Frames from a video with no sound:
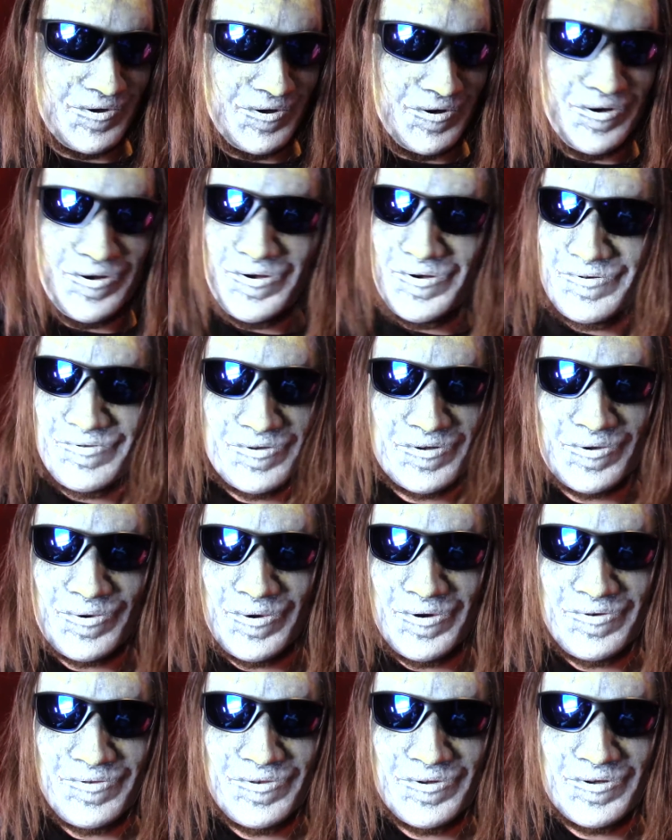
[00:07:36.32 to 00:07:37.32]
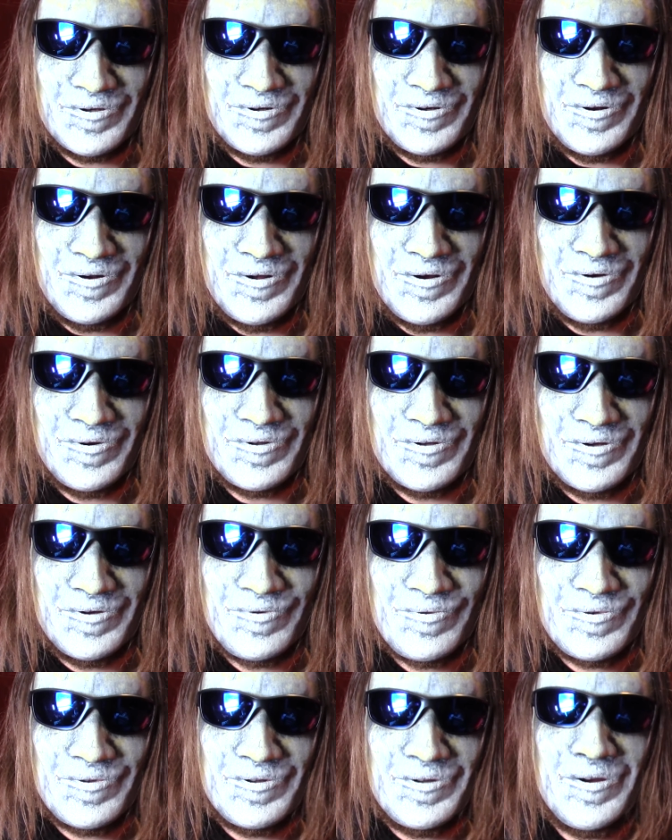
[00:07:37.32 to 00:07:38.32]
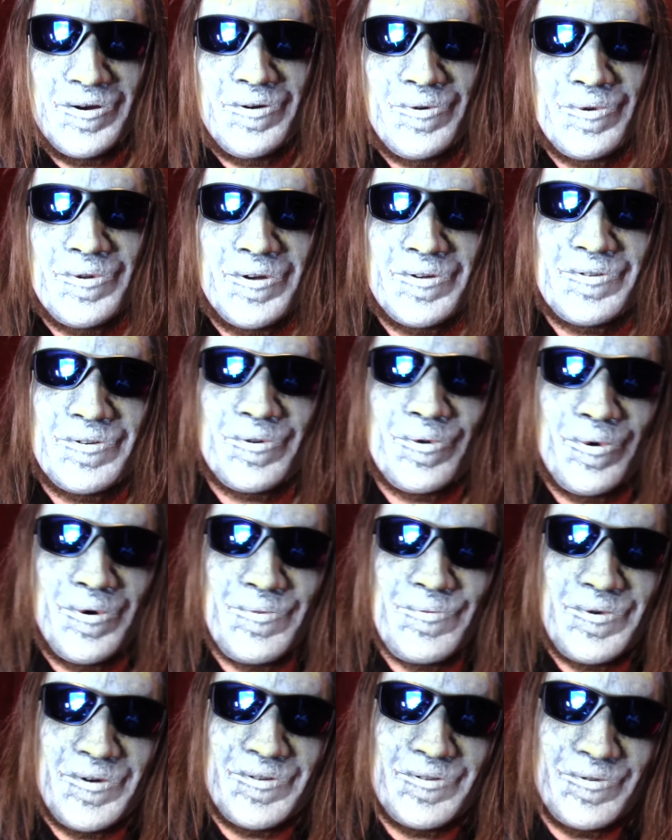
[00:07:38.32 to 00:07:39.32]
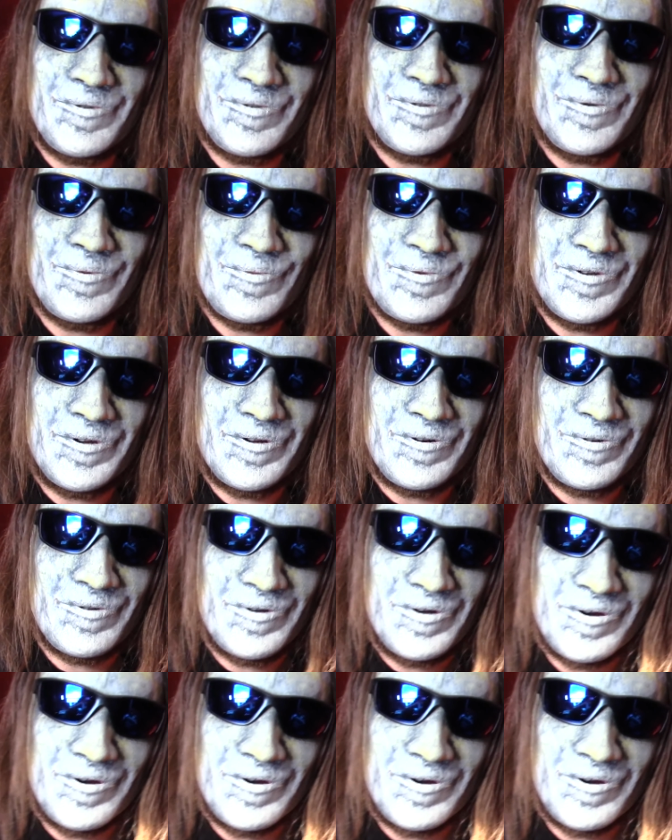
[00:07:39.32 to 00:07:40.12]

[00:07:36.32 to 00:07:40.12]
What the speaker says: I haven't quite figured it out yet. See, I would like to grow my YouTube channel.